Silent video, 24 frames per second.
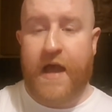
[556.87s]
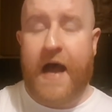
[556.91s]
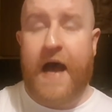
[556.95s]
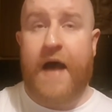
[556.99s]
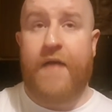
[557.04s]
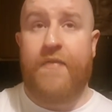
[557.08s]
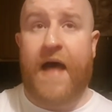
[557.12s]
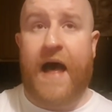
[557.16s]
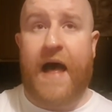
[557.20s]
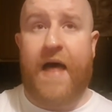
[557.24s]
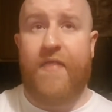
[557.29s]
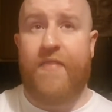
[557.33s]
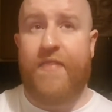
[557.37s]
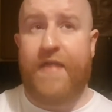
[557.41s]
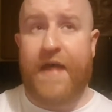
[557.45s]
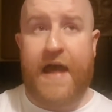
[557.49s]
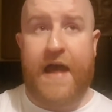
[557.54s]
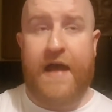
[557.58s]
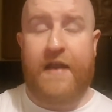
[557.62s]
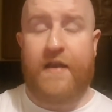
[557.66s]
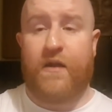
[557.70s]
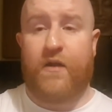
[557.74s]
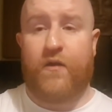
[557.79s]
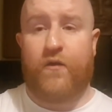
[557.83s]
And that
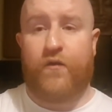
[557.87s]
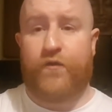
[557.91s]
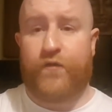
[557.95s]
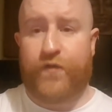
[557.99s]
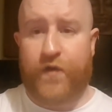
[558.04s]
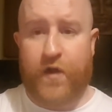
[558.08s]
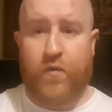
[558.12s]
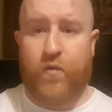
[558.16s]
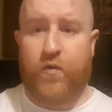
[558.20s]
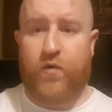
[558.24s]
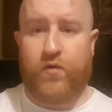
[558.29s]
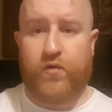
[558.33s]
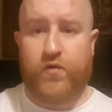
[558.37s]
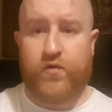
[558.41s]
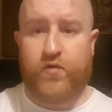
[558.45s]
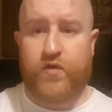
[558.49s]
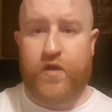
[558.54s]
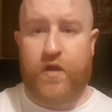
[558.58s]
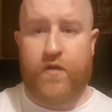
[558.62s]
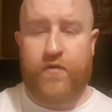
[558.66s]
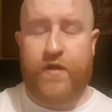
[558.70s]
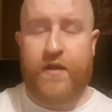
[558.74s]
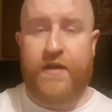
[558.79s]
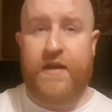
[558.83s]
then
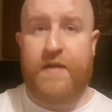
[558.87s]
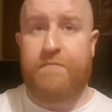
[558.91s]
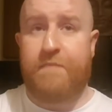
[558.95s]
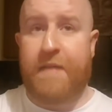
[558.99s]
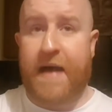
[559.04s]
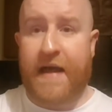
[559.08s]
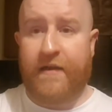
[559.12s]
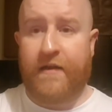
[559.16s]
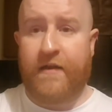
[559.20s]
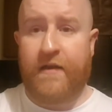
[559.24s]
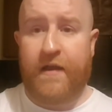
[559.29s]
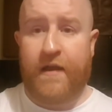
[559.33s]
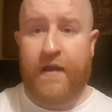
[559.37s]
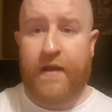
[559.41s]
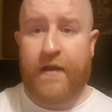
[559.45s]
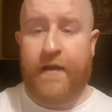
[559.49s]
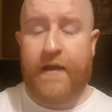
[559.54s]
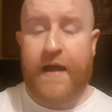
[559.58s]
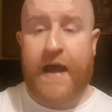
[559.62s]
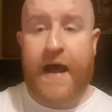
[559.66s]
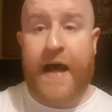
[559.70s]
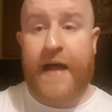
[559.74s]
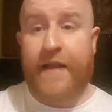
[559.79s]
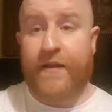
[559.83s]
fuels the demand
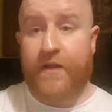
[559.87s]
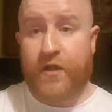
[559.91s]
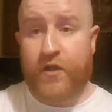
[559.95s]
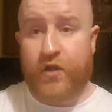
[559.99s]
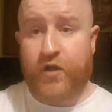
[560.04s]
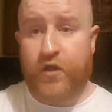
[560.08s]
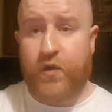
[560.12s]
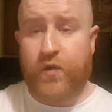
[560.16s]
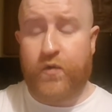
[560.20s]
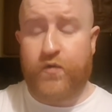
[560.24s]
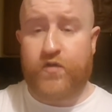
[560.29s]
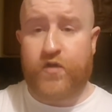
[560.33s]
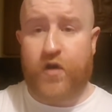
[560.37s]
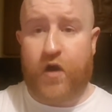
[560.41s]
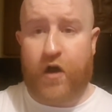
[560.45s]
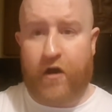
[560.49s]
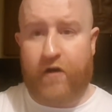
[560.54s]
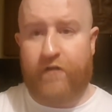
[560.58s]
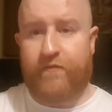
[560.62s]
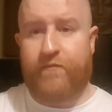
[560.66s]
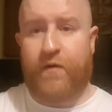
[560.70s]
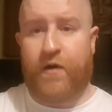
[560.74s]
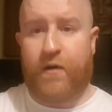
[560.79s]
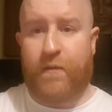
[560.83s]
and the use
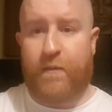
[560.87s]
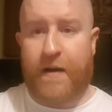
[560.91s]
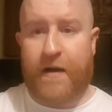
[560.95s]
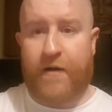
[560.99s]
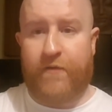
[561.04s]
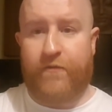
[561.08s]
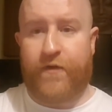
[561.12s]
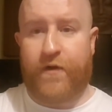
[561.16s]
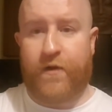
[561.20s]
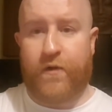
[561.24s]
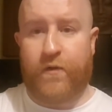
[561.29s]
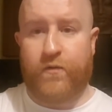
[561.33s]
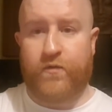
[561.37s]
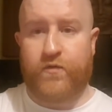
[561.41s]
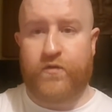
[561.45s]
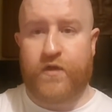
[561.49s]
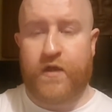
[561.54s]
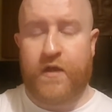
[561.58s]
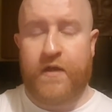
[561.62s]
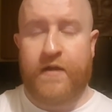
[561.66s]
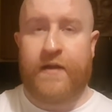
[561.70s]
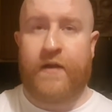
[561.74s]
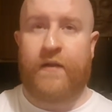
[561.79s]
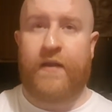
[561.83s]
of mobile
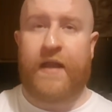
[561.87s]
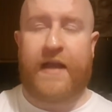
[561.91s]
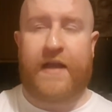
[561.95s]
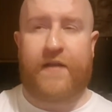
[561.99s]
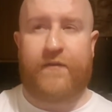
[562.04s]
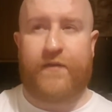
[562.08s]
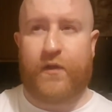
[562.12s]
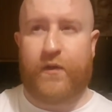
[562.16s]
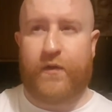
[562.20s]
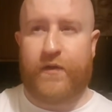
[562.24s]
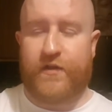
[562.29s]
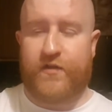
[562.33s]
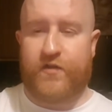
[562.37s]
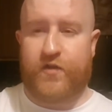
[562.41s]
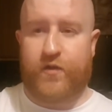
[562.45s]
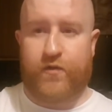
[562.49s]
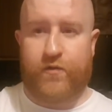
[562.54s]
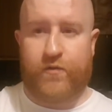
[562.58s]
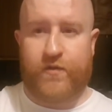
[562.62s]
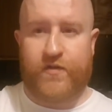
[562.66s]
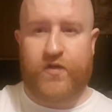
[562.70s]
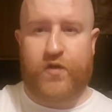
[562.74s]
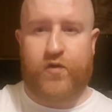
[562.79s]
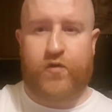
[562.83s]
phones. Now, like I've alluded to,
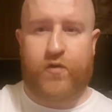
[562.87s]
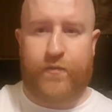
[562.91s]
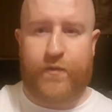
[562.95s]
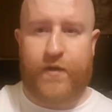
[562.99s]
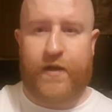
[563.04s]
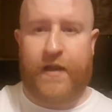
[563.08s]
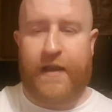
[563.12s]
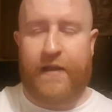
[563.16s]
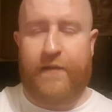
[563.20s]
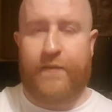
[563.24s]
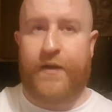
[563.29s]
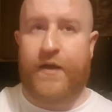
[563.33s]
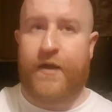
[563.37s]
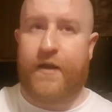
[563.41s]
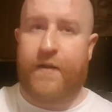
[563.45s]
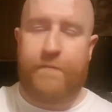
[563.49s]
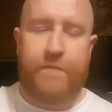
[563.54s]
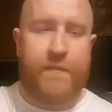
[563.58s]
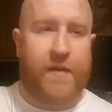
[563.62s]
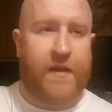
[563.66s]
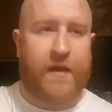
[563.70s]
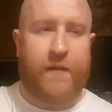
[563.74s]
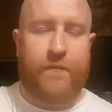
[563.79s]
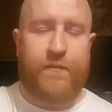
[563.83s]
there is a criminal
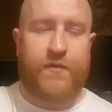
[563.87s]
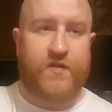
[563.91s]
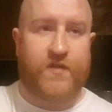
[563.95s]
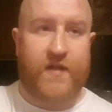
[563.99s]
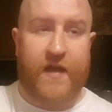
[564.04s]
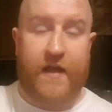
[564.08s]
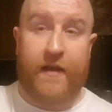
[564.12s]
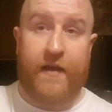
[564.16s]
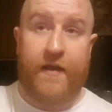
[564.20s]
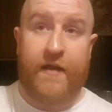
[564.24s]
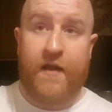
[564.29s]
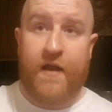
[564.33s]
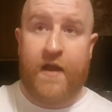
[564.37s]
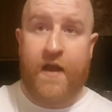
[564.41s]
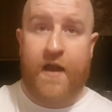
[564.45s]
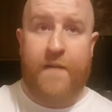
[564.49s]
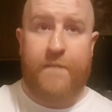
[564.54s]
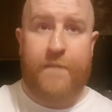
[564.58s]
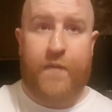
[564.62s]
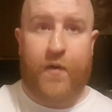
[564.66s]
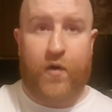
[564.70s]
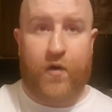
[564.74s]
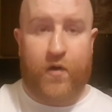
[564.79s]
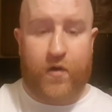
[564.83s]
element, 1,000,000%,
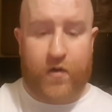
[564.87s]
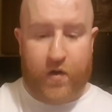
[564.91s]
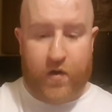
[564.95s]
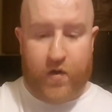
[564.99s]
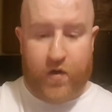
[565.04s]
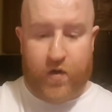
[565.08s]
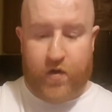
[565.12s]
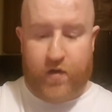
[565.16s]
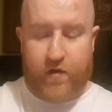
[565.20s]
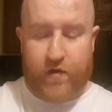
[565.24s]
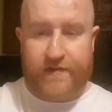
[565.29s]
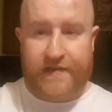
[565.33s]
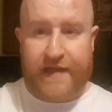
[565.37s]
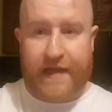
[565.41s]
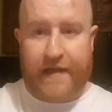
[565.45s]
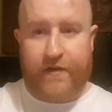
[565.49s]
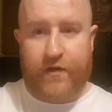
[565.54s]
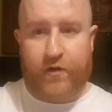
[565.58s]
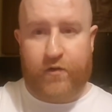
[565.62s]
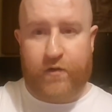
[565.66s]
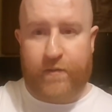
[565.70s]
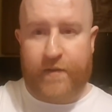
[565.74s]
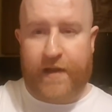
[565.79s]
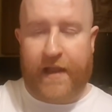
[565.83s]
but
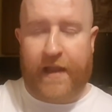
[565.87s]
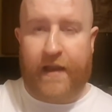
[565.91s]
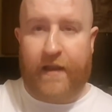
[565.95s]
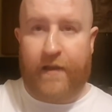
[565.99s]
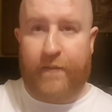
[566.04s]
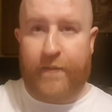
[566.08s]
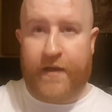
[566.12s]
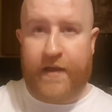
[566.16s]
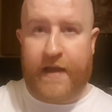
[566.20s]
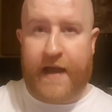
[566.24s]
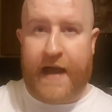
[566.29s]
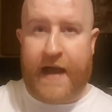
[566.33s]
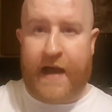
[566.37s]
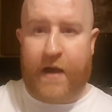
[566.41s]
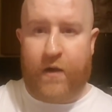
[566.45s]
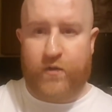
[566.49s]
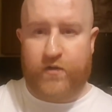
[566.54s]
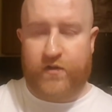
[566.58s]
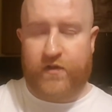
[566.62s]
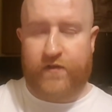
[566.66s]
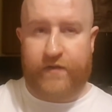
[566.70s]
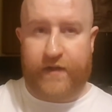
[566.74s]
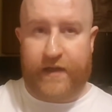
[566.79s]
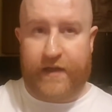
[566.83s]
take the criminal element
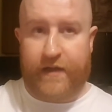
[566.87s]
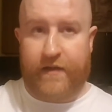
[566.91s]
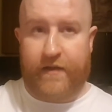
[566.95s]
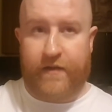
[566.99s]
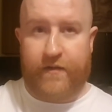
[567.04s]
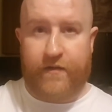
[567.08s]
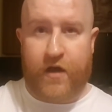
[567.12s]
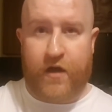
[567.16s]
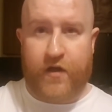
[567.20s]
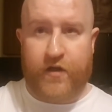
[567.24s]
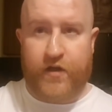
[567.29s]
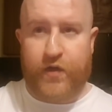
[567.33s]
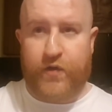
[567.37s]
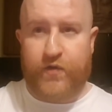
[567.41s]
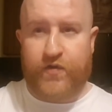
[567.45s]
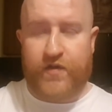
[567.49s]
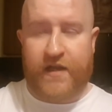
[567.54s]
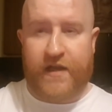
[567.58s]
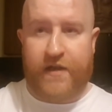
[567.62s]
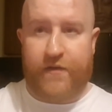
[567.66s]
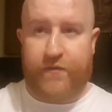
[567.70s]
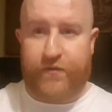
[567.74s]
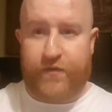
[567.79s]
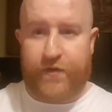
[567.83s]
out of it that are
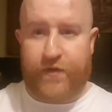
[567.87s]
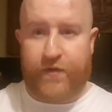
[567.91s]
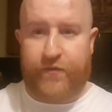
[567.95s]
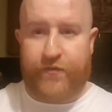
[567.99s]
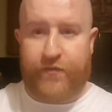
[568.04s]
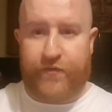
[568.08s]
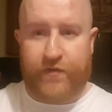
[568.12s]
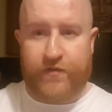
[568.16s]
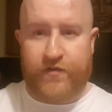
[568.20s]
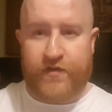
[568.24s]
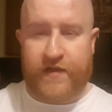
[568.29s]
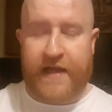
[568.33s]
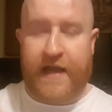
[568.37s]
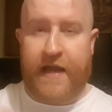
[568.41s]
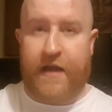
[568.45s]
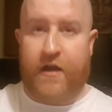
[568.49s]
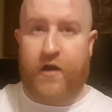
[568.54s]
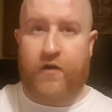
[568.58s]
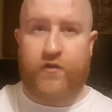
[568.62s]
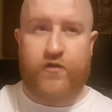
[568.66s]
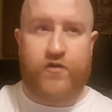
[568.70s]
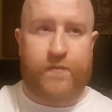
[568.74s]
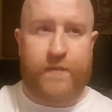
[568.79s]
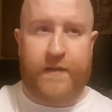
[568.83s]
using it for to get
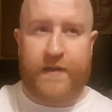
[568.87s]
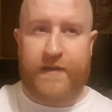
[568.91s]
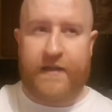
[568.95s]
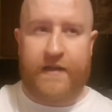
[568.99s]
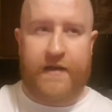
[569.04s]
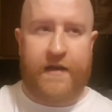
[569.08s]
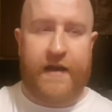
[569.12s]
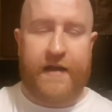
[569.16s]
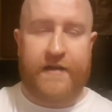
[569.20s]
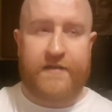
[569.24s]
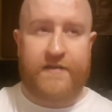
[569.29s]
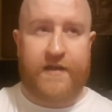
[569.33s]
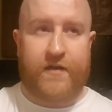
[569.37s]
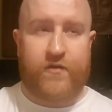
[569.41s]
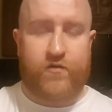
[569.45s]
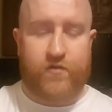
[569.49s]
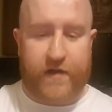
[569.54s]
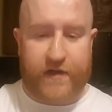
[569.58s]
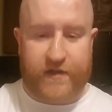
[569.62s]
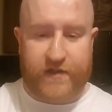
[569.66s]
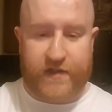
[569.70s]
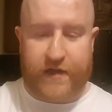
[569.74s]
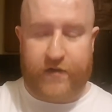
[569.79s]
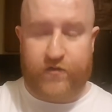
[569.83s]
contraband in and et
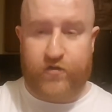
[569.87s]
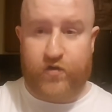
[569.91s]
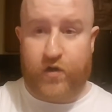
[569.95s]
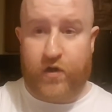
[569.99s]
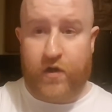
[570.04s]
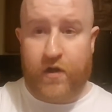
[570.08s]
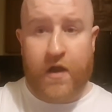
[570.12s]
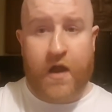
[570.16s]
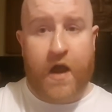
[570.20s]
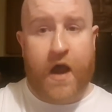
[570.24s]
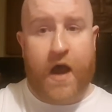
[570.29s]
cetera, et cetera.